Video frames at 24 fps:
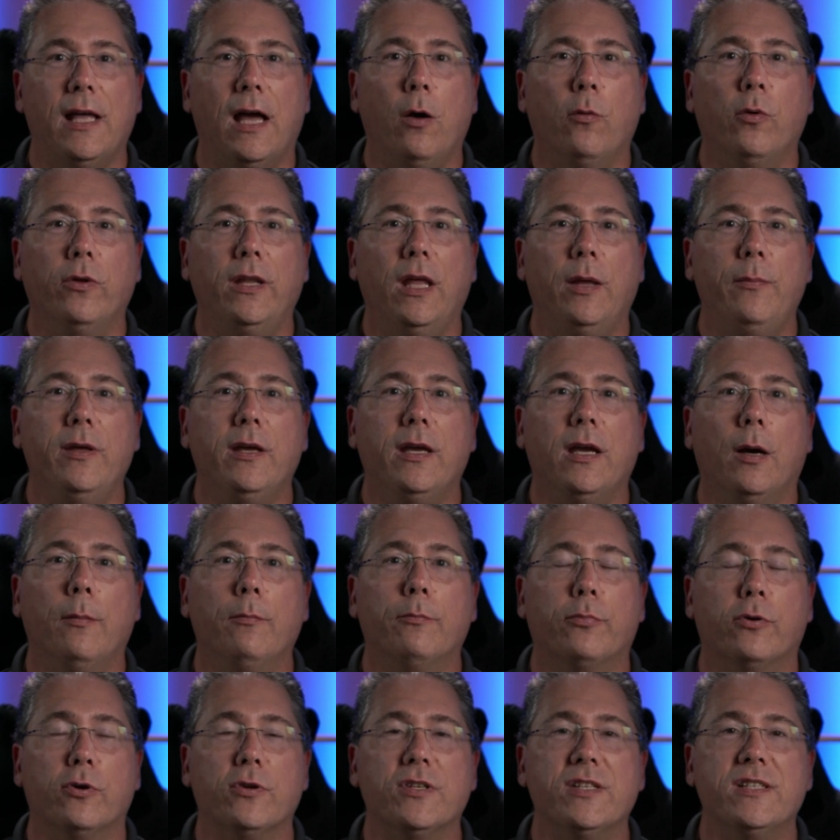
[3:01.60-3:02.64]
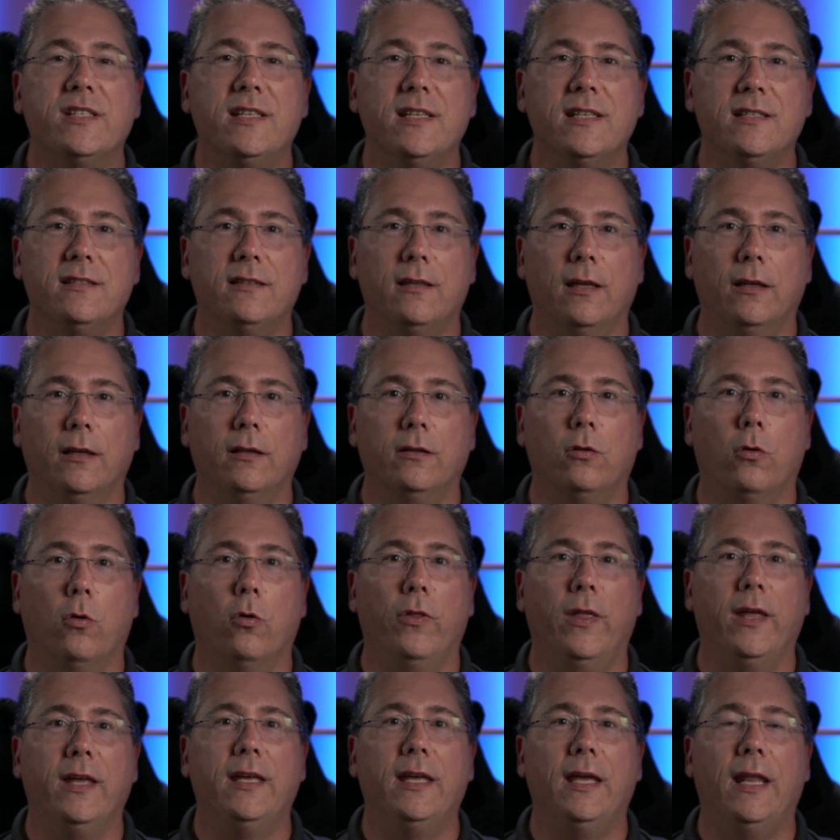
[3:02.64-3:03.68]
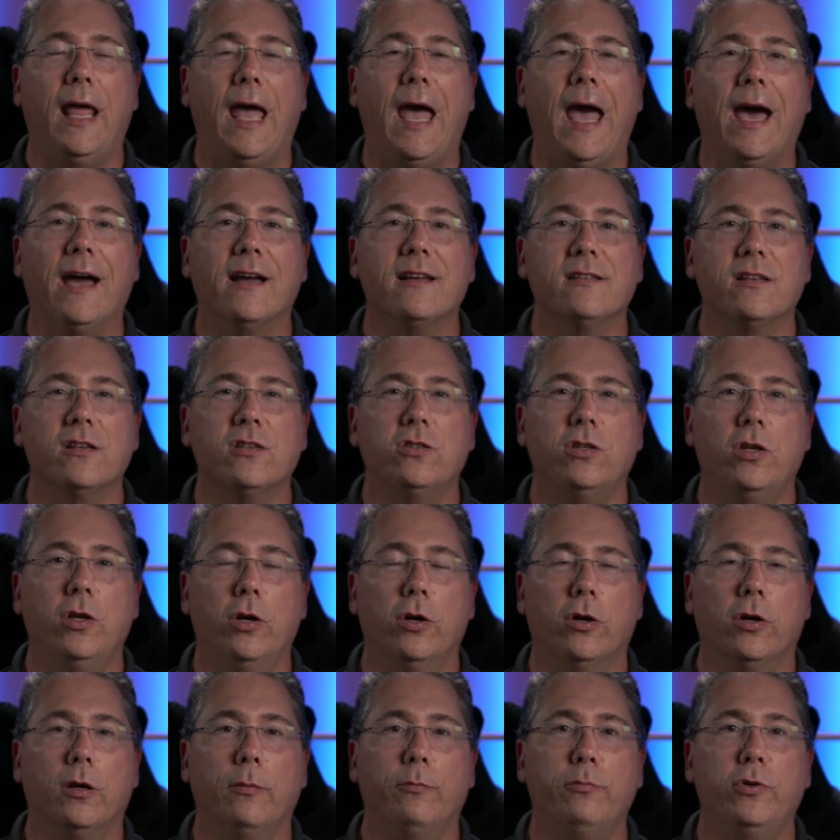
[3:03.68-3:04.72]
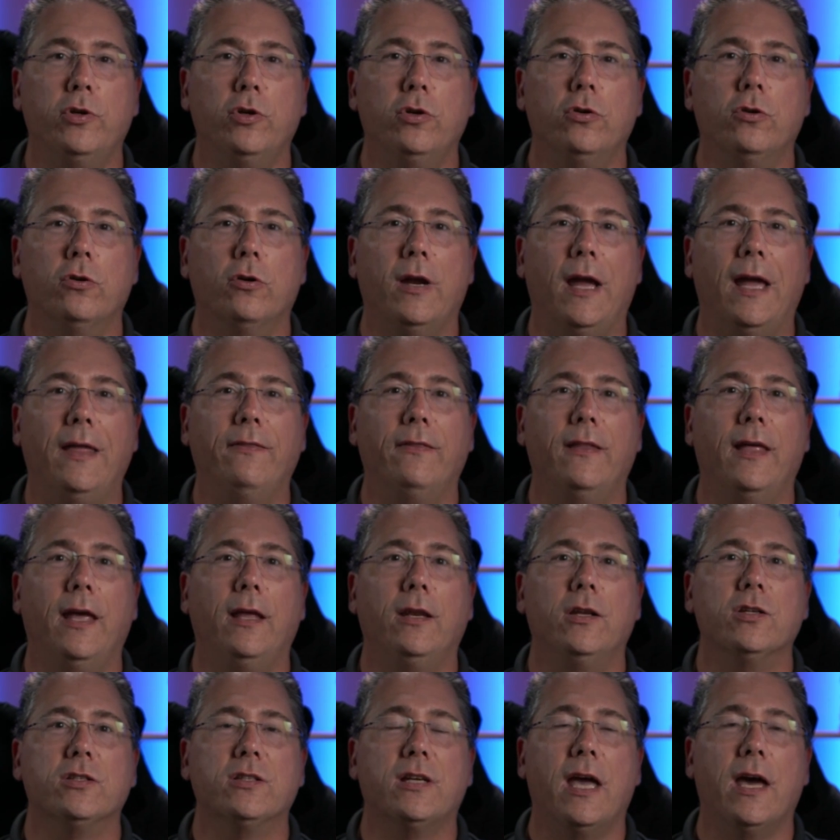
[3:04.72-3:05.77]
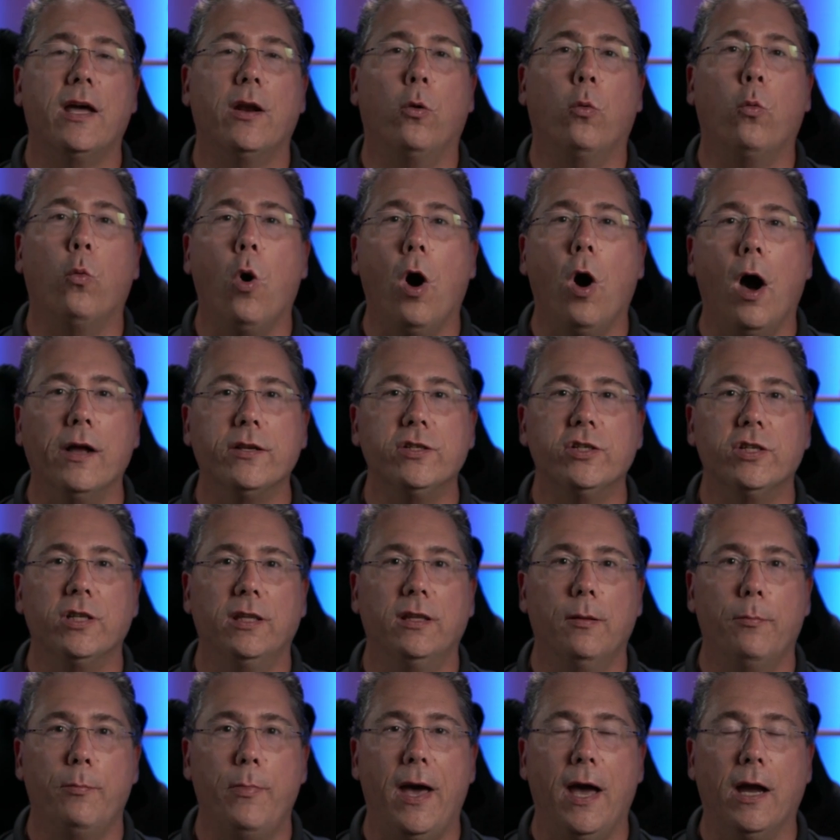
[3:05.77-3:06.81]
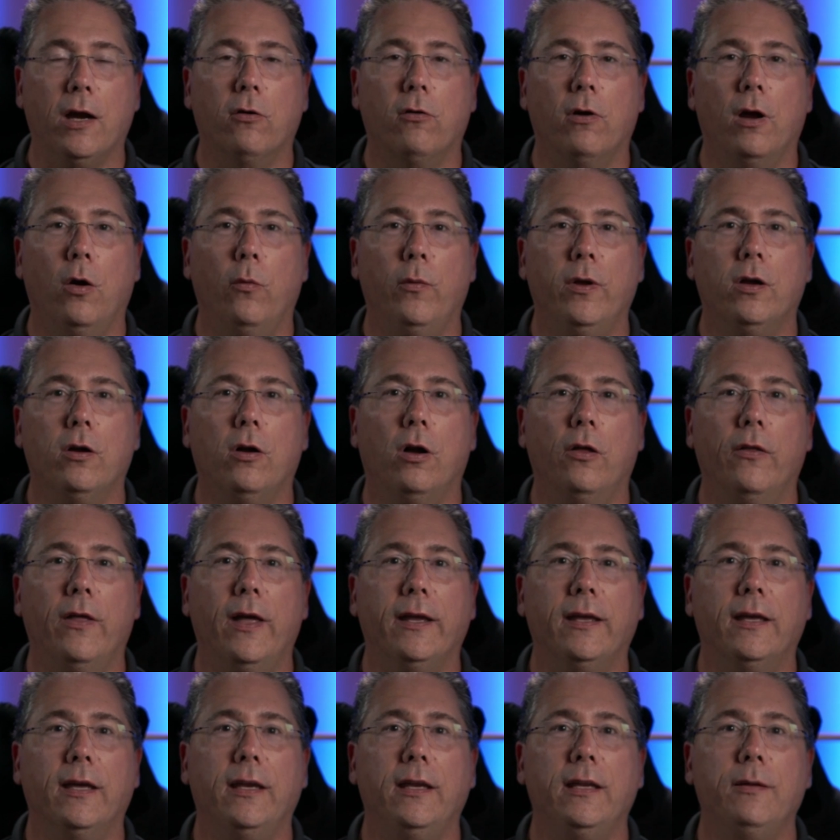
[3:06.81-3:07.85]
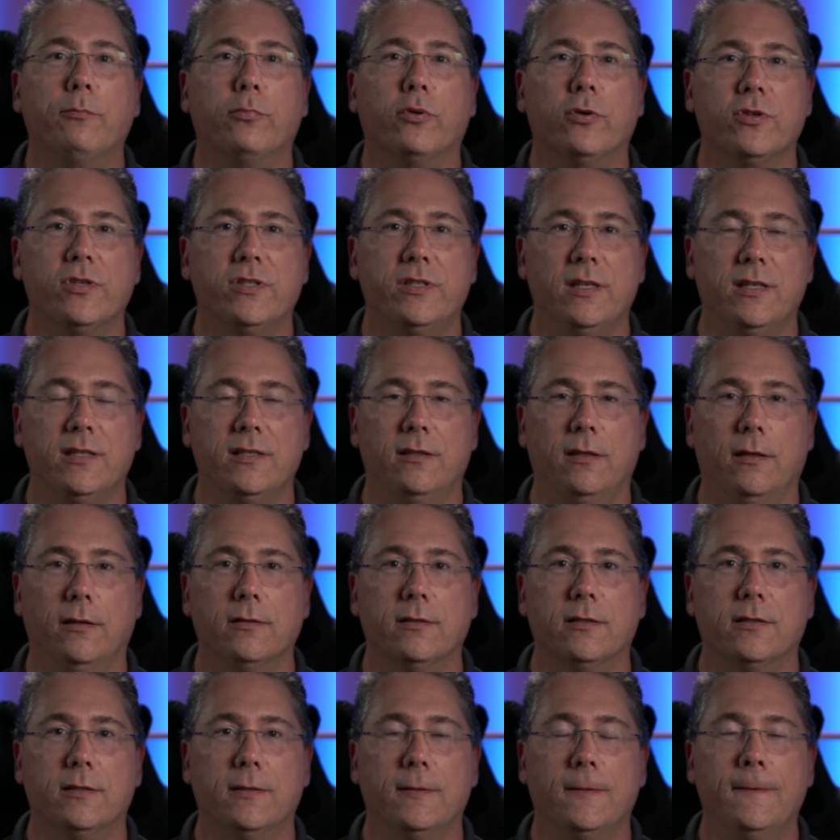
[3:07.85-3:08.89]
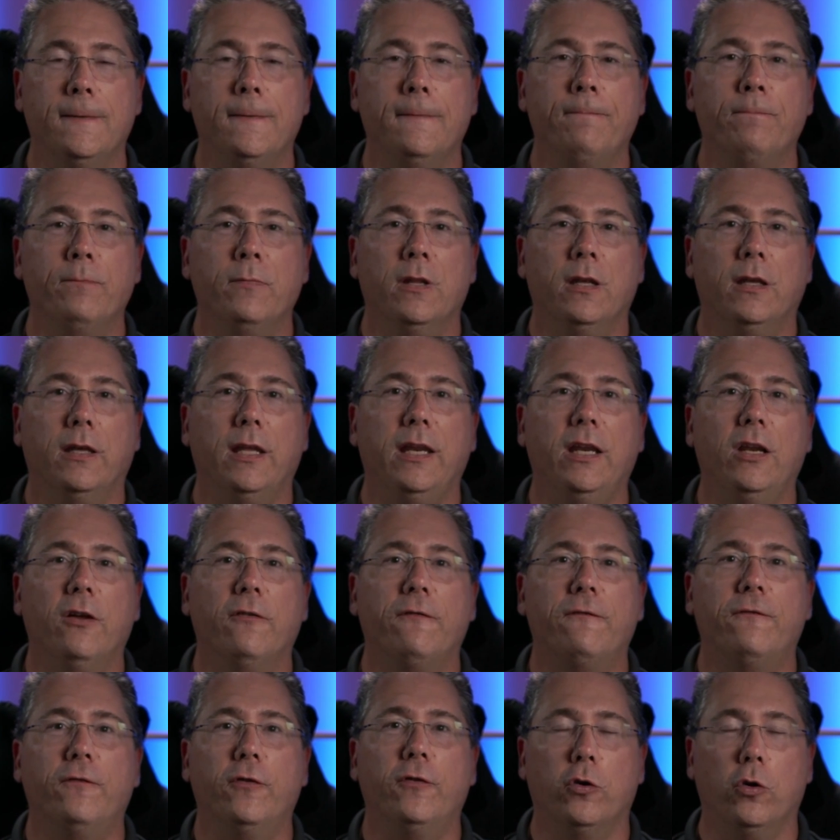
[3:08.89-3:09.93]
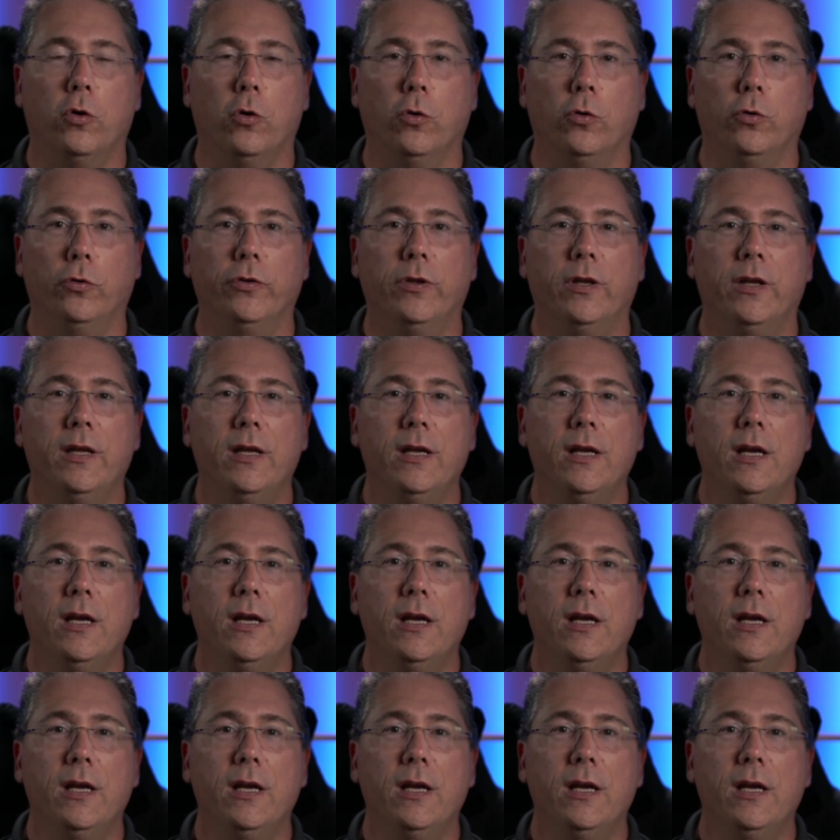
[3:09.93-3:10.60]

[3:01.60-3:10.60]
now, when they become persistent or they get access to your computer and they just kind of watch in the background, we call that getting persistence, getting a foothold.